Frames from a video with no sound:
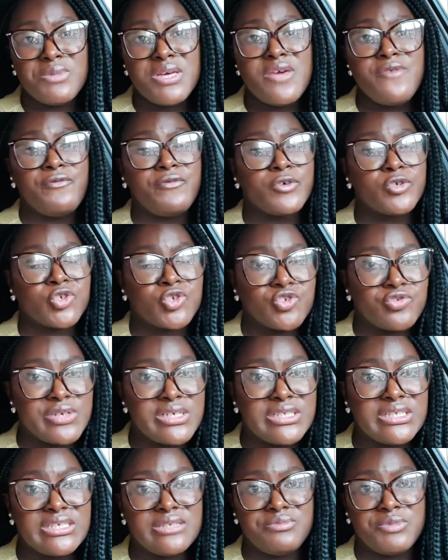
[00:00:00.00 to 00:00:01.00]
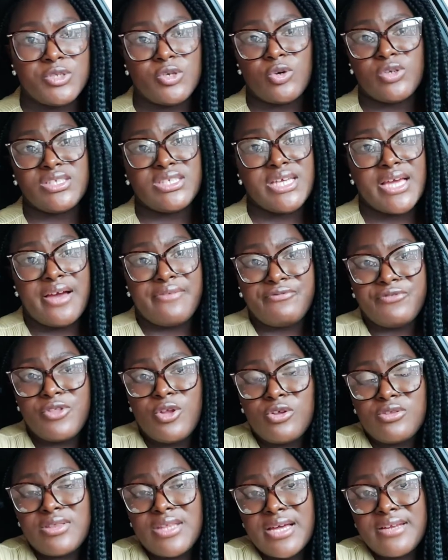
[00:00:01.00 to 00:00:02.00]
being frustrated because they have
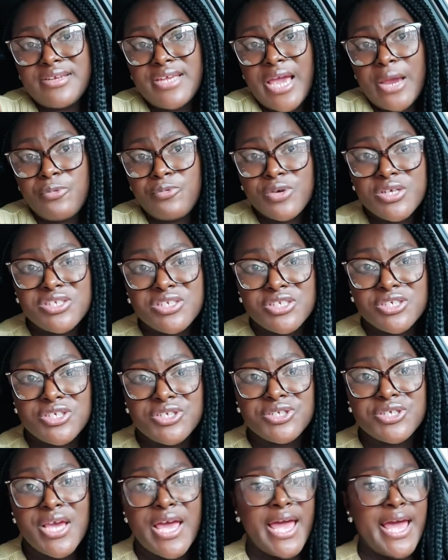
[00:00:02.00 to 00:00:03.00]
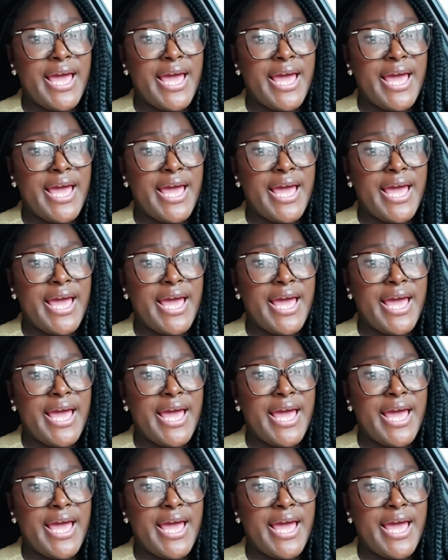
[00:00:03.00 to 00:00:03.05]
not done their research,